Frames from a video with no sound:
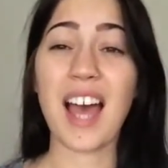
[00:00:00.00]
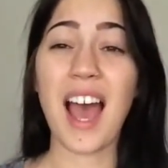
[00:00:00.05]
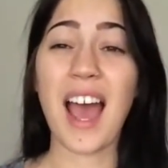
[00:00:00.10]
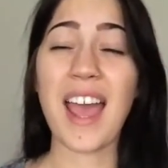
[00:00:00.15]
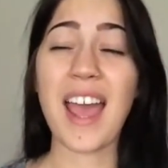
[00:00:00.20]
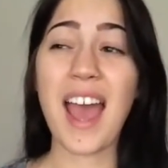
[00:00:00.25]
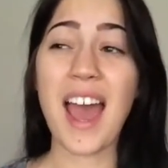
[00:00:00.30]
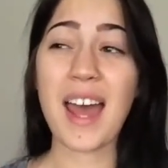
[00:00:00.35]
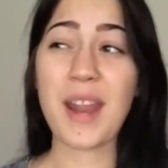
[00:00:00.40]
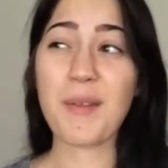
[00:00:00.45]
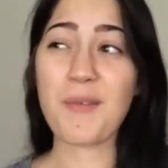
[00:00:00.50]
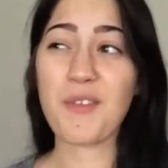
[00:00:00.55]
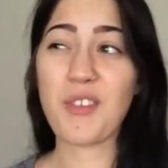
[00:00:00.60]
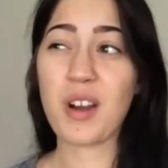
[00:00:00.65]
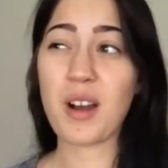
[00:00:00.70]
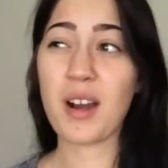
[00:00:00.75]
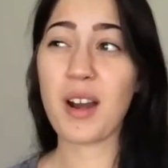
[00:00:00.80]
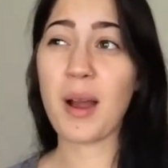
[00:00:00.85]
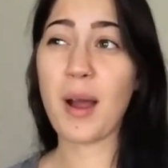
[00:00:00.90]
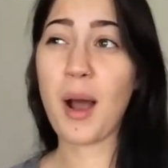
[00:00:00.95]
I had him
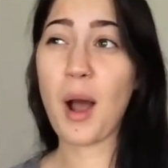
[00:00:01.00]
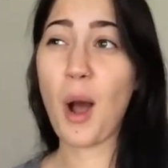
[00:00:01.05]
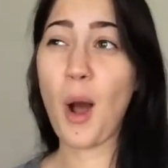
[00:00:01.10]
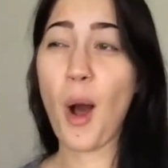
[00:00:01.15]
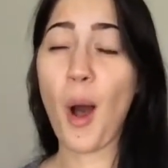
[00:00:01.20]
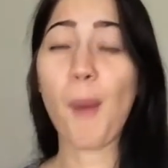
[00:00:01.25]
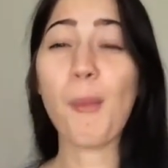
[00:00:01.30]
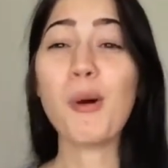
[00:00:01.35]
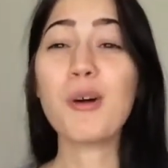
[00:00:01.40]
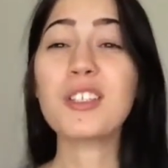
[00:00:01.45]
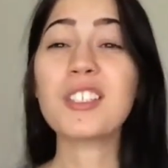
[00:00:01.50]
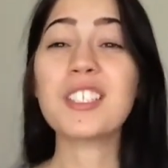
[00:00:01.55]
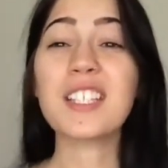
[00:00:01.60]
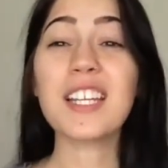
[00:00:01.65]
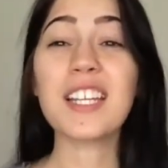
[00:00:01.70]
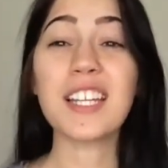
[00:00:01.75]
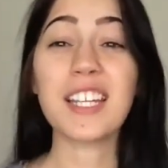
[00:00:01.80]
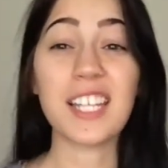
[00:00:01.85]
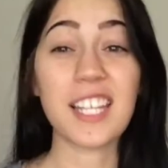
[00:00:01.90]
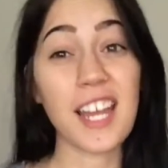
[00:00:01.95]
for almost a
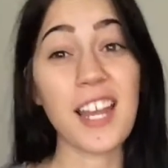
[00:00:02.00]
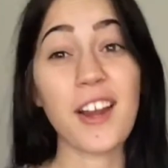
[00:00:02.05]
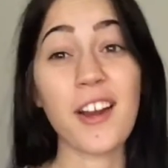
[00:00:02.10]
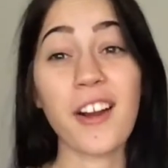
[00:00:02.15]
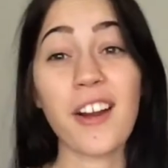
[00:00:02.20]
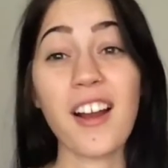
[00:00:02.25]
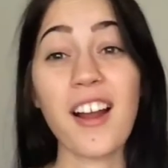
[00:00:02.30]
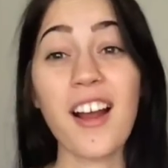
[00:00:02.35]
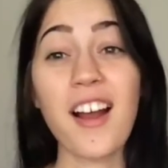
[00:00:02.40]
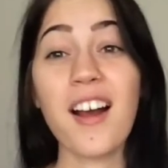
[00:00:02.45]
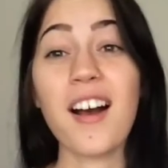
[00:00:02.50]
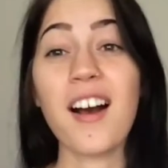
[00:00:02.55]
year